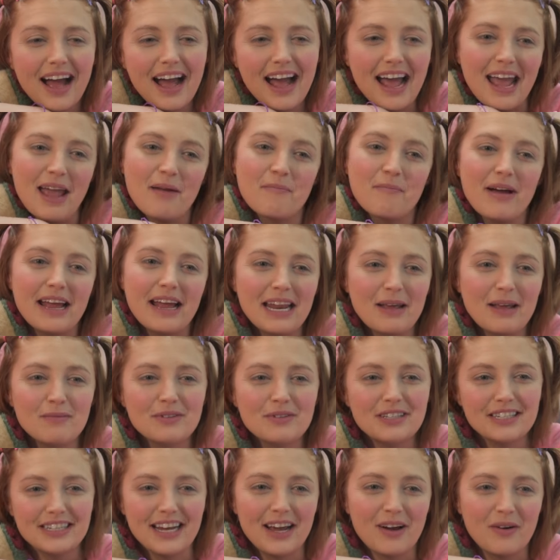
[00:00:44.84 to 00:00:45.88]
Hi, my
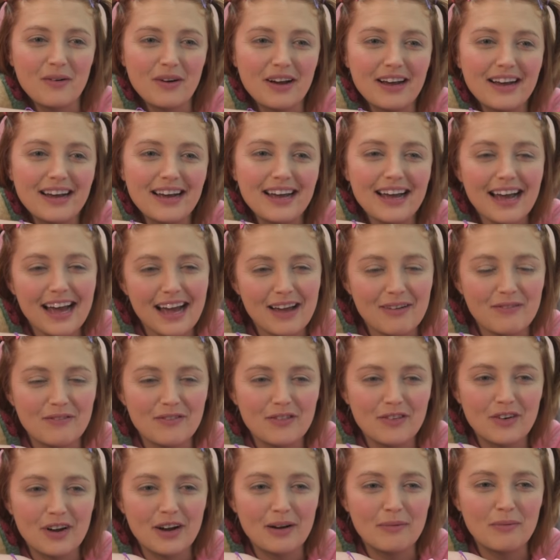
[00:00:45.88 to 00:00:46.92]
name's Shewa. I'm
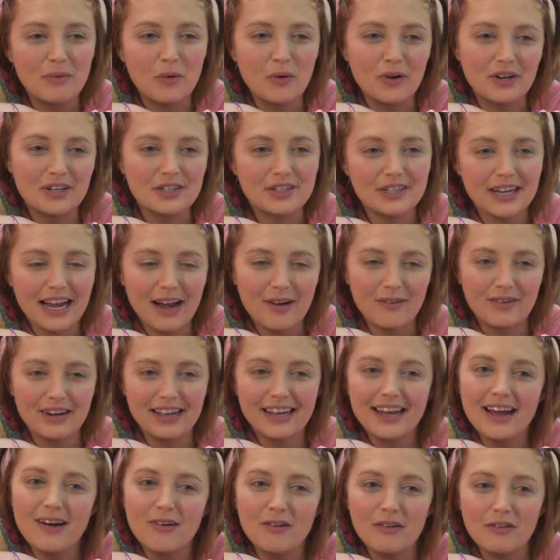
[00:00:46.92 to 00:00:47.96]
from Orange
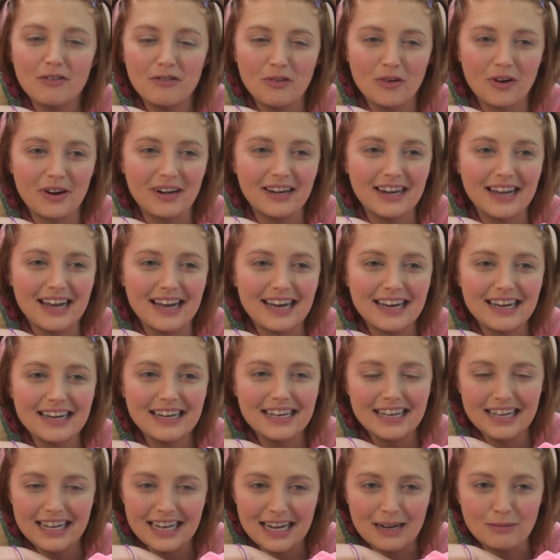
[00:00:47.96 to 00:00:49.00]
County,
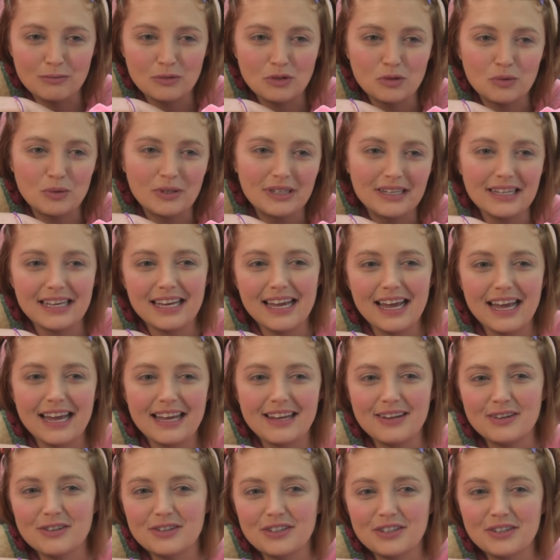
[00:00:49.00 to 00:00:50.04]
California. I'm
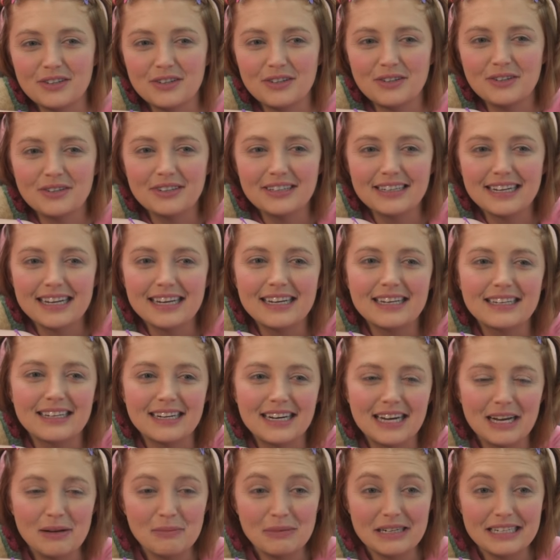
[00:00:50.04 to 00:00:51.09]
28 years old, and
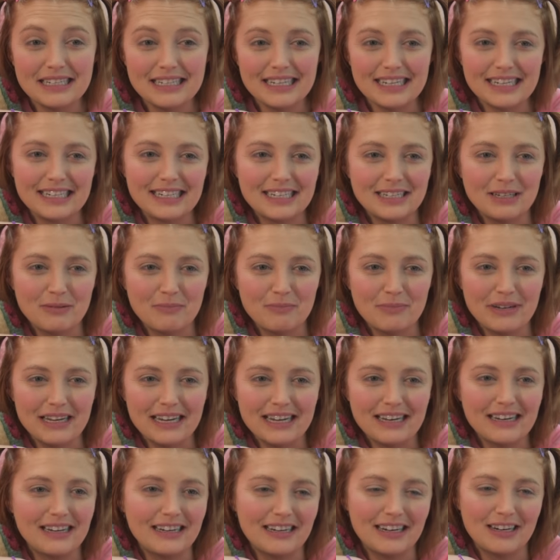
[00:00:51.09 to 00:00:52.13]
I'm addicted to
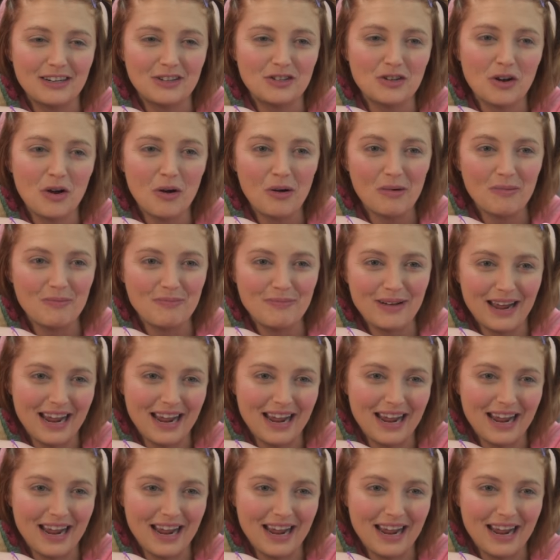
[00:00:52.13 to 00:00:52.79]
being an adult